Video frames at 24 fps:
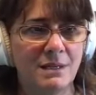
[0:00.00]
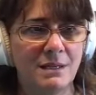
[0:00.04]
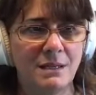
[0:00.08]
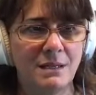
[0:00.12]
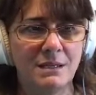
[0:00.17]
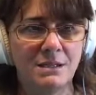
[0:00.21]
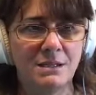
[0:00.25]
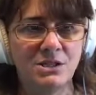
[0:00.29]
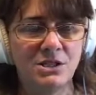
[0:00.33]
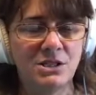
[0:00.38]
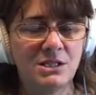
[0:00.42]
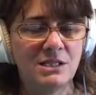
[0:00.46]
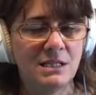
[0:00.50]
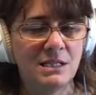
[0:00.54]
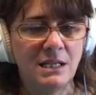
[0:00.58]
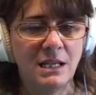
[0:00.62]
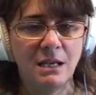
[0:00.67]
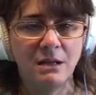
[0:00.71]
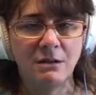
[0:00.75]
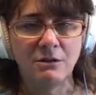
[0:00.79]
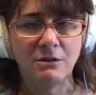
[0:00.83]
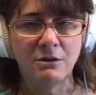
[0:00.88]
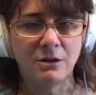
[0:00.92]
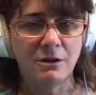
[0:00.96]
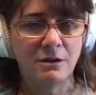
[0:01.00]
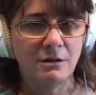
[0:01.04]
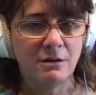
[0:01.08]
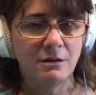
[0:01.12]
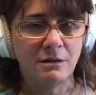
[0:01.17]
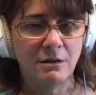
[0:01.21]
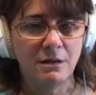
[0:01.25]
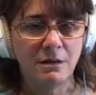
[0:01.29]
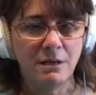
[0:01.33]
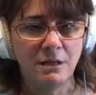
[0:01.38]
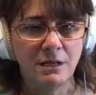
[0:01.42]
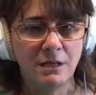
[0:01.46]
it's just a killer,
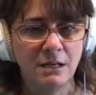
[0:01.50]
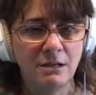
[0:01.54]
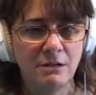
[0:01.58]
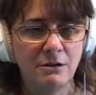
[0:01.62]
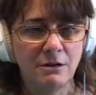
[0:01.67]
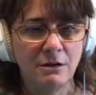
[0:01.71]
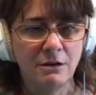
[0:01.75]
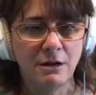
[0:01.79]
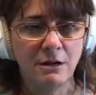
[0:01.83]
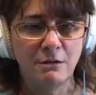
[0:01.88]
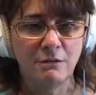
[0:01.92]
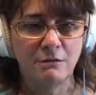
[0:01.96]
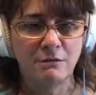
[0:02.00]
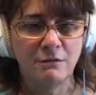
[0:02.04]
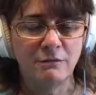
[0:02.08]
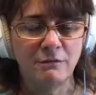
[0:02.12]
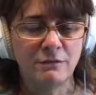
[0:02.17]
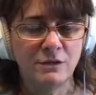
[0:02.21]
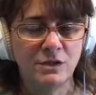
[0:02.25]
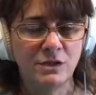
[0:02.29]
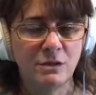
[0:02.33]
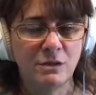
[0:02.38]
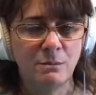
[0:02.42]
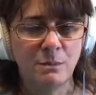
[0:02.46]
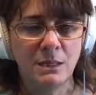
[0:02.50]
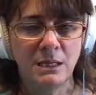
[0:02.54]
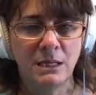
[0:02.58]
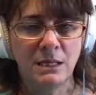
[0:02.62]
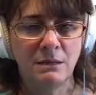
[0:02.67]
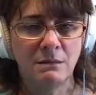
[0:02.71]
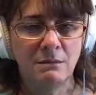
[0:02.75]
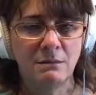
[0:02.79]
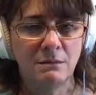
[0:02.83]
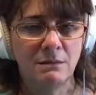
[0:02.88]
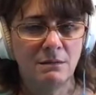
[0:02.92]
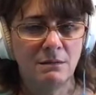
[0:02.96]
a killer mm-hmm. of so
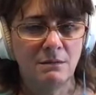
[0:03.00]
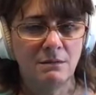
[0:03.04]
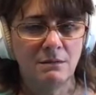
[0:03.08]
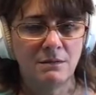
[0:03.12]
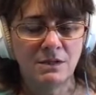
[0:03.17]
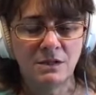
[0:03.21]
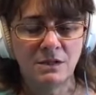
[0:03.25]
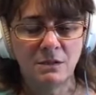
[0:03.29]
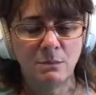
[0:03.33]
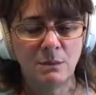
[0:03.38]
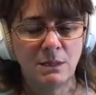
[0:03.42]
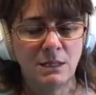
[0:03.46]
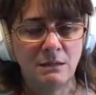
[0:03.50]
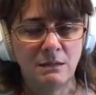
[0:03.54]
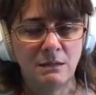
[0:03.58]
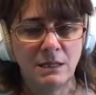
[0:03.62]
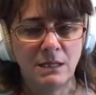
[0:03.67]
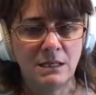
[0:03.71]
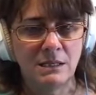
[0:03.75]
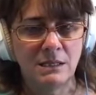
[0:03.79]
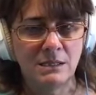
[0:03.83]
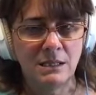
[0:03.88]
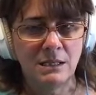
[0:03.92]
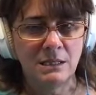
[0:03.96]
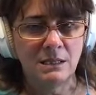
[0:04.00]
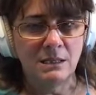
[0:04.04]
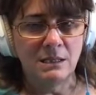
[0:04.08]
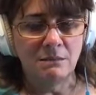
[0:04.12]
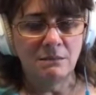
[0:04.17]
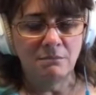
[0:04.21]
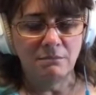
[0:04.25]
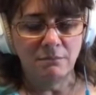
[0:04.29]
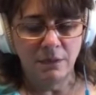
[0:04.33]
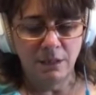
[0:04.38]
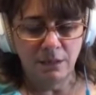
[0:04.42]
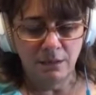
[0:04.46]
many so many things in
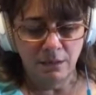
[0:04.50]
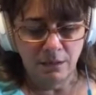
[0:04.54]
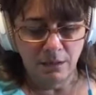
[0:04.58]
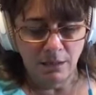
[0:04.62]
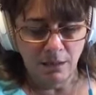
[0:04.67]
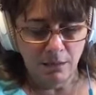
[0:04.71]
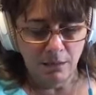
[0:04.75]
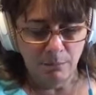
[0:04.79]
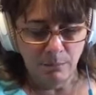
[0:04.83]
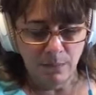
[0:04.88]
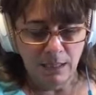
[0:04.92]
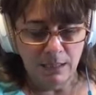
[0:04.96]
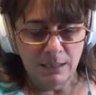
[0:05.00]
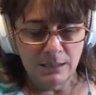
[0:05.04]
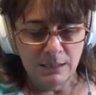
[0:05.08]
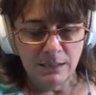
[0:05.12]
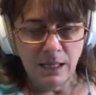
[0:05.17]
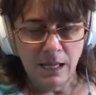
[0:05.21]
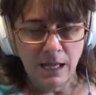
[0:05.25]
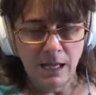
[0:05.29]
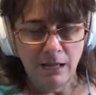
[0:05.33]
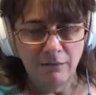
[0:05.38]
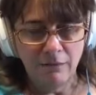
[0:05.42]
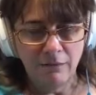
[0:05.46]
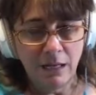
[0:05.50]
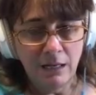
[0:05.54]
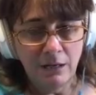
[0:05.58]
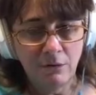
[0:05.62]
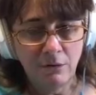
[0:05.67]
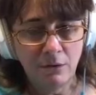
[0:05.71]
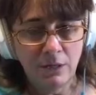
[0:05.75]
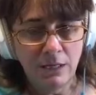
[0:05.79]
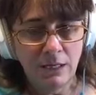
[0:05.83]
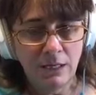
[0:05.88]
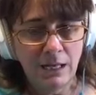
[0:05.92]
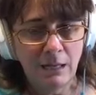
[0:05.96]
the in the young man's life and i
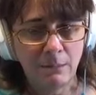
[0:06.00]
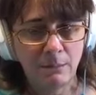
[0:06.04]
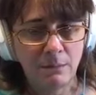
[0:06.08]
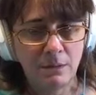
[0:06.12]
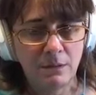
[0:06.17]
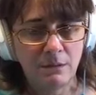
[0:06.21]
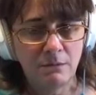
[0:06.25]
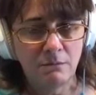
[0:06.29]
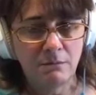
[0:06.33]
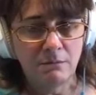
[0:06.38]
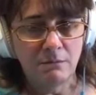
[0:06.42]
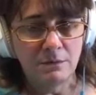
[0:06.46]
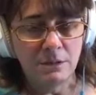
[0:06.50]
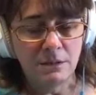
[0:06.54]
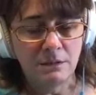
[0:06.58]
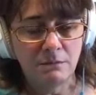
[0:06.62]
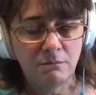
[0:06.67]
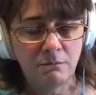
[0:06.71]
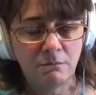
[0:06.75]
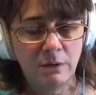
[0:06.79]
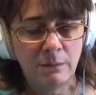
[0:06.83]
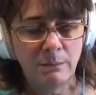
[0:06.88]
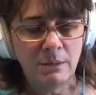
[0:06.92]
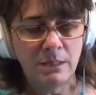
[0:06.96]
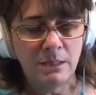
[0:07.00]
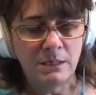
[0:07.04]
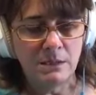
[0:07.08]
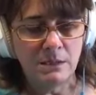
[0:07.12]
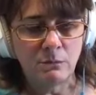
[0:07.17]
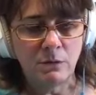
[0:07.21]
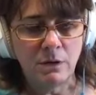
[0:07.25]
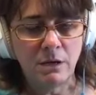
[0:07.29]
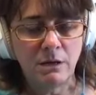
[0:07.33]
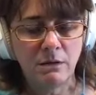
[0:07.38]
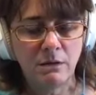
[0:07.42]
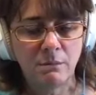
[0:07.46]
know it can happen to, to women as
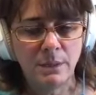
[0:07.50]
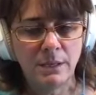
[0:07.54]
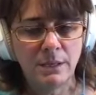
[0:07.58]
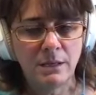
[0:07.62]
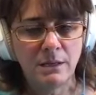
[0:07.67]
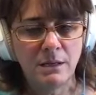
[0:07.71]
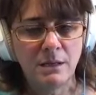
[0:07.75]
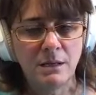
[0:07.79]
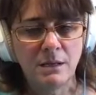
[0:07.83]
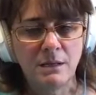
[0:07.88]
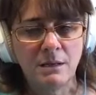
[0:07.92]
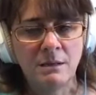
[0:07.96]
well but